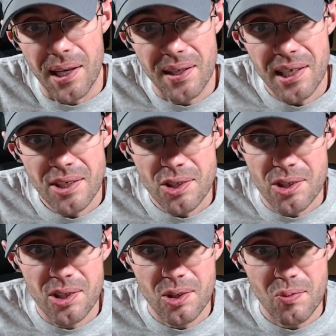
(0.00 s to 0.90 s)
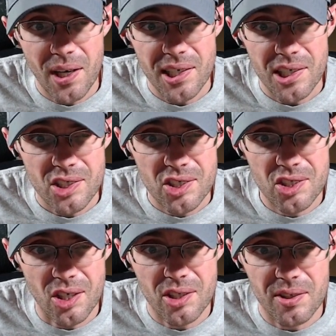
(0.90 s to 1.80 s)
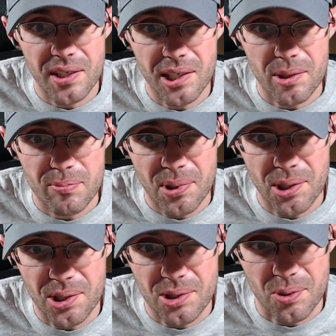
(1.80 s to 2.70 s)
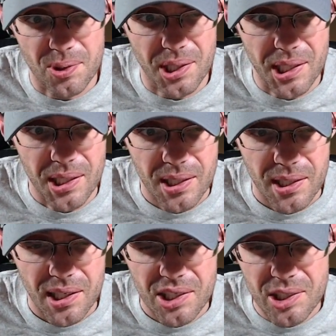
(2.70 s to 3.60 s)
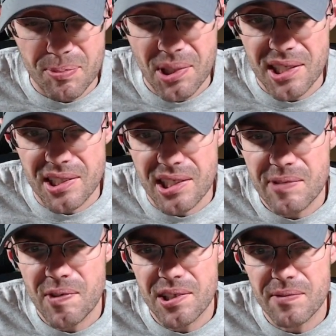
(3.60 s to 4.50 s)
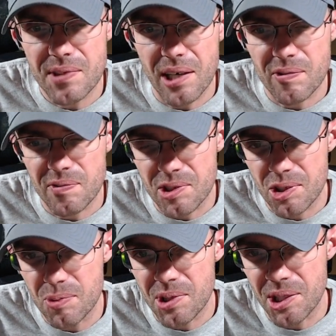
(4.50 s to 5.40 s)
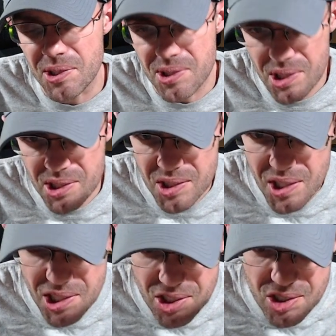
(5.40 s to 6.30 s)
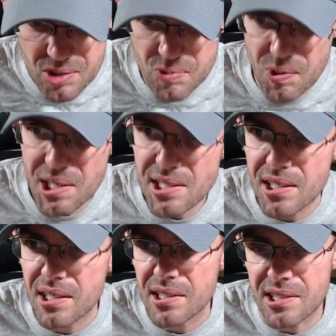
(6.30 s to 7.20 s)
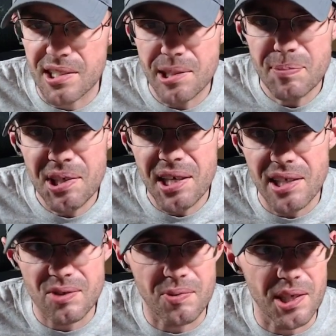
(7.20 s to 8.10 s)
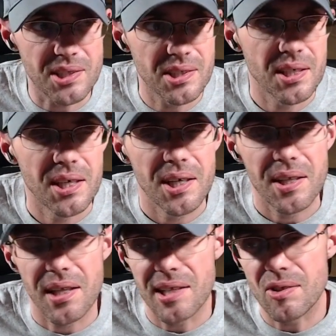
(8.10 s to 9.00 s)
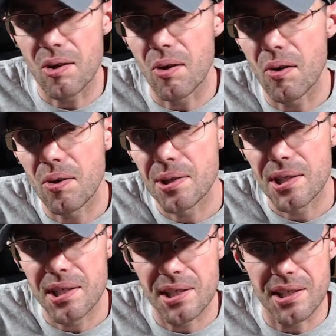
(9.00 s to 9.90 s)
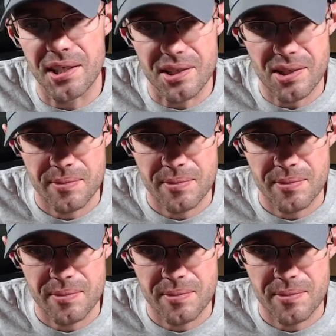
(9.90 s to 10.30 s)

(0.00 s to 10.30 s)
then you're going to want Sundering Purgatory, because it applies defensive down for 2 turns. This is a straight DPS race. That's all it is.